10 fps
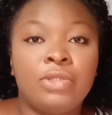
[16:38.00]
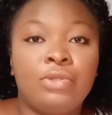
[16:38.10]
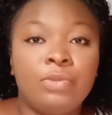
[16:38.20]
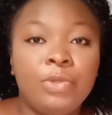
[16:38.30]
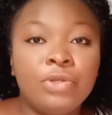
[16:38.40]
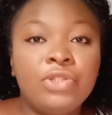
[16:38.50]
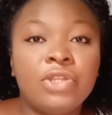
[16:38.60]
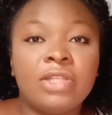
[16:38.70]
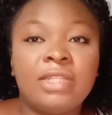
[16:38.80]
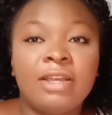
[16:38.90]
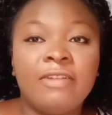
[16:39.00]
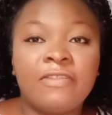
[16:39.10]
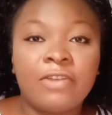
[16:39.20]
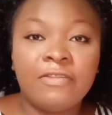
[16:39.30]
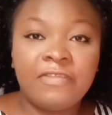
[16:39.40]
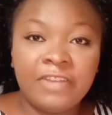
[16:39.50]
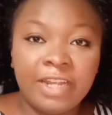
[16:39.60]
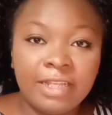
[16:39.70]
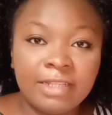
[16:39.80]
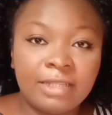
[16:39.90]
to build your
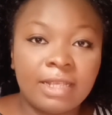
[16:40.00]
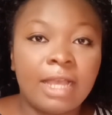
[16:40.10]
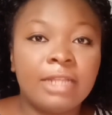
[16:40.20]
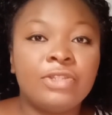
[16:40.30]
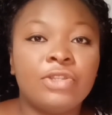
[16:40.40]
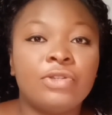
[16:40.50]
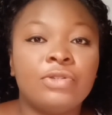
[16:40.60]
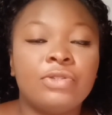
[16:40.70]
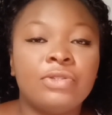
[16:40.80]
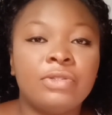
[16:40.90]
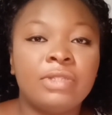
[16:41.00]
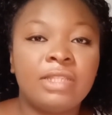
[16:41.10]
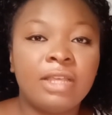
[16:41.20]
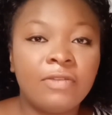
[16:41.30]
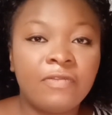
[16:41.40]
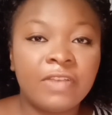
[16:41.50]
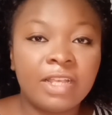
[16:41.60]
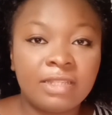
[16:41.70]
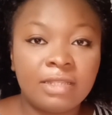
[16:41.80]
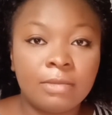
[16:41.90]
self-confidence and your
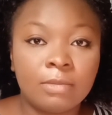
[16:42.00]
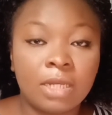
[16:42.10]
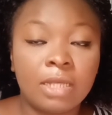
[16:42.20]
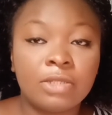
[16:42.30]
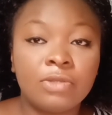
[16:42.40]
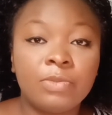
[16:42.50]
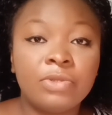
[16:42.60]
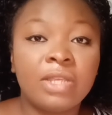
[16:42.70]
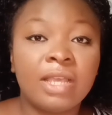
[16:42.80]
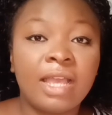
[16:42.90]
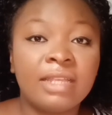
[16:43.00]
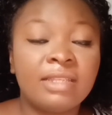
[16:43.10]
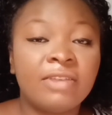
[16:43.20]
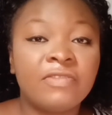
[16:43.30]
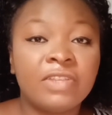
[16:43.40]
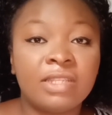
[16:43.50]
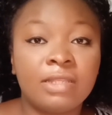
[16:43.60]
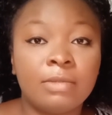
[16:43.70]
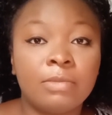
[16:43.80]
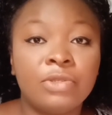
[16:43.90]
self-esteem, like to build a high
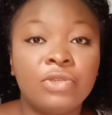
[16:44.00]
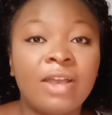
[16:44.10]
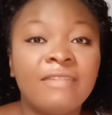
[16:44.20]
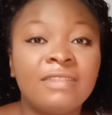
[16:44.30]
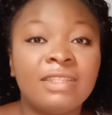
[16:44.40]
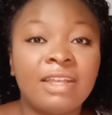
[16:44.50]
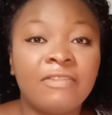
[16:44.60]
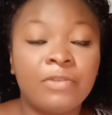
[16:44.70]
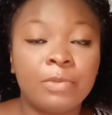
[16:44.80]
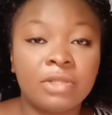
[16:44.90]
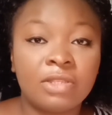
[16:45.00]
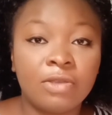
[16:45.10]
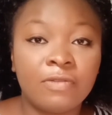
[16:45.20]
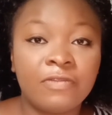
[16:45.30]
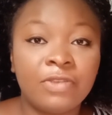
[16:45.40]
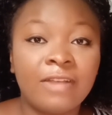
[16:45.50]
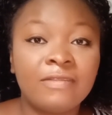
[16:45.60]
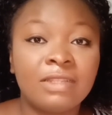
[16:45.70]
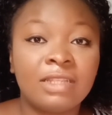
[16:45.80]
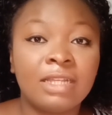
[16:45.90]
self-esteem, you have to start from yourself. You
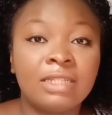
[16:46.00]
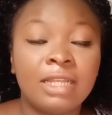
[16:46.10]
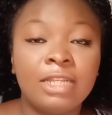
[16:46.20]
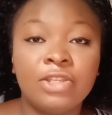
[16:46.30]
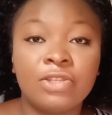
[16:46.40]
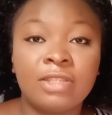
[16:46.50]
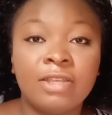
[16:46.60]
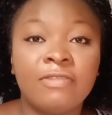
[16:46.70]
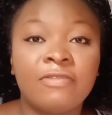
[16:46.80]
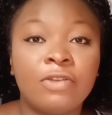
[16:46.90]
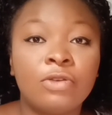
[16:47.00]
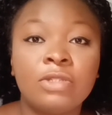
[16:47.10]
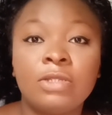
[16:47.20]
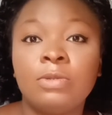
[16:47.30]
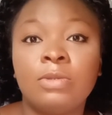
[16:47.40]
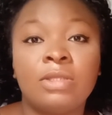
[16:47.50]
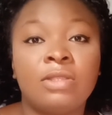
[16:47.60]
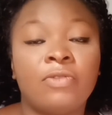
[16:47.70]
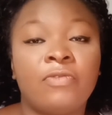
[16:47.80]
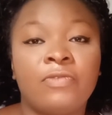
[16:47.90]
have to start telling yourself all the good
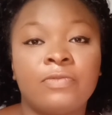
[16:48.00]
stuff.